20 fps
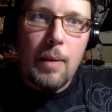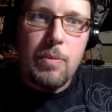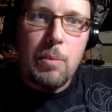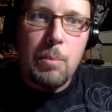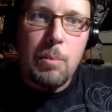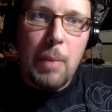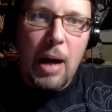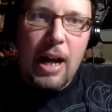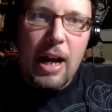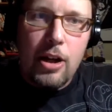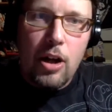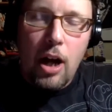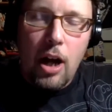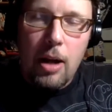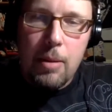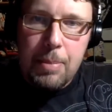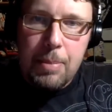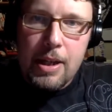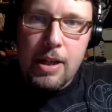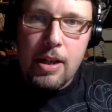might
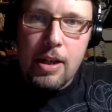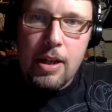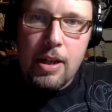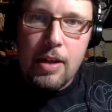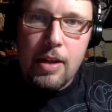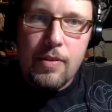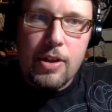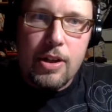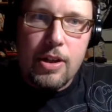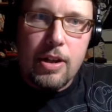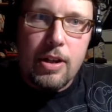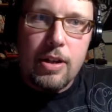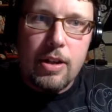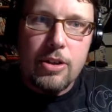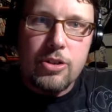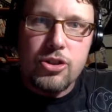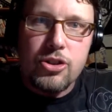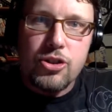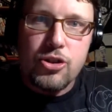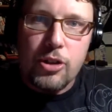not be in the
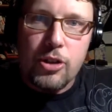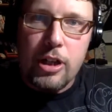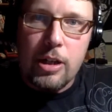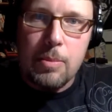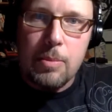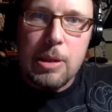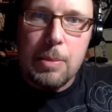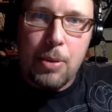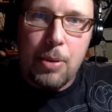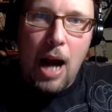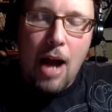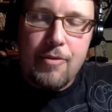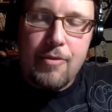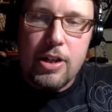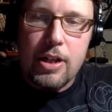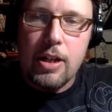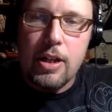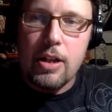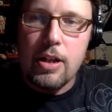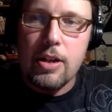extreme
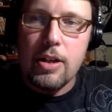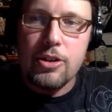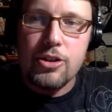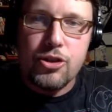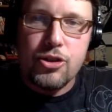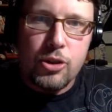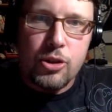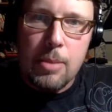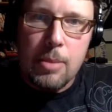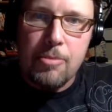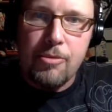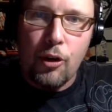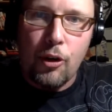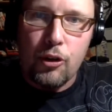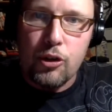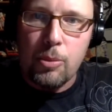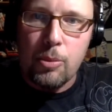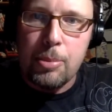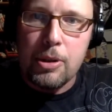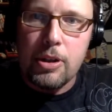depravity and extreme
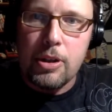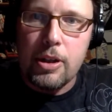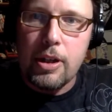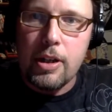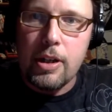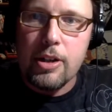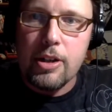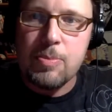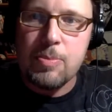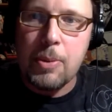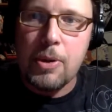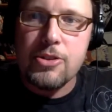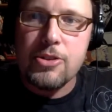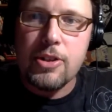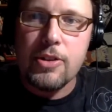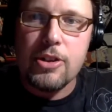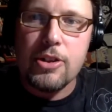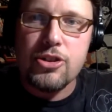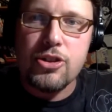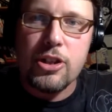vulnerability and
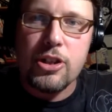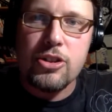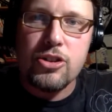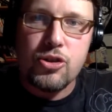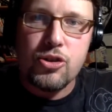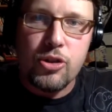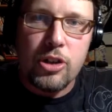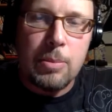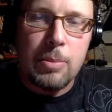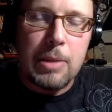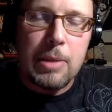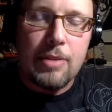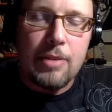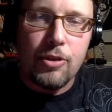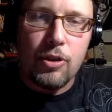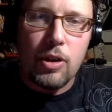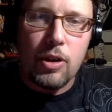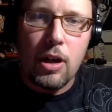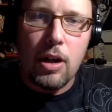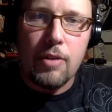experiencing this extreme
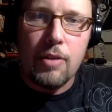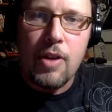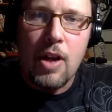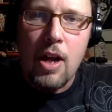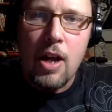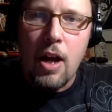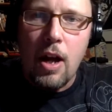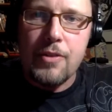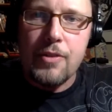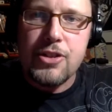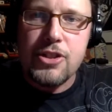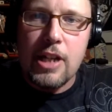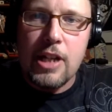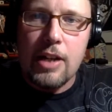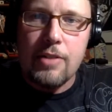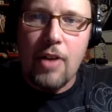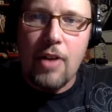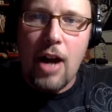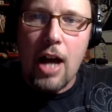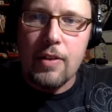level of
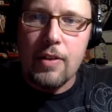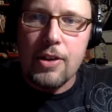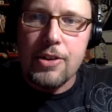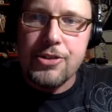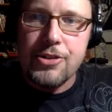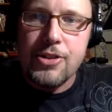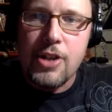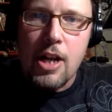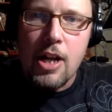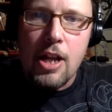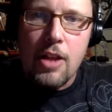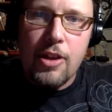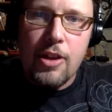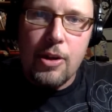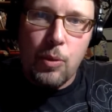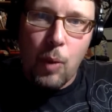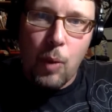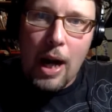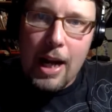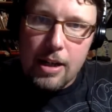state violence that
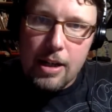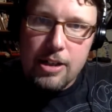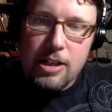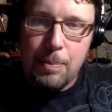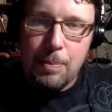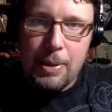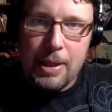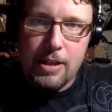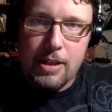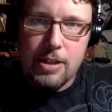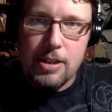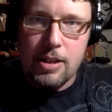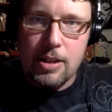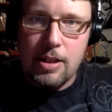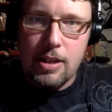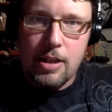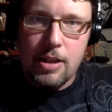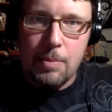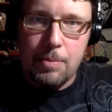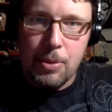Wright depicted
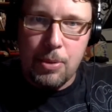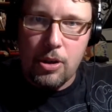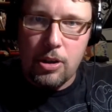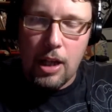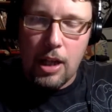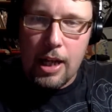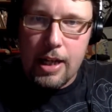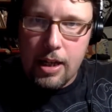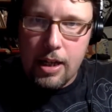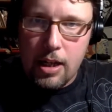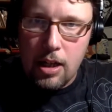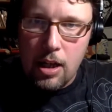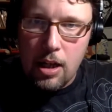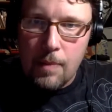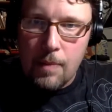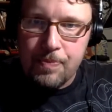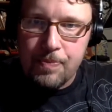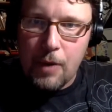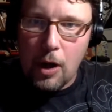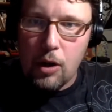in a book like
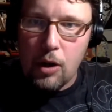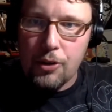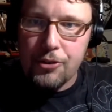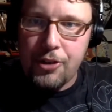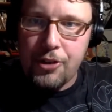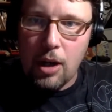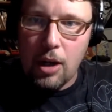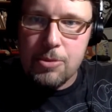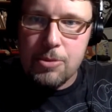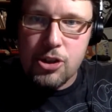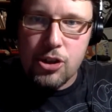Uncle Tom's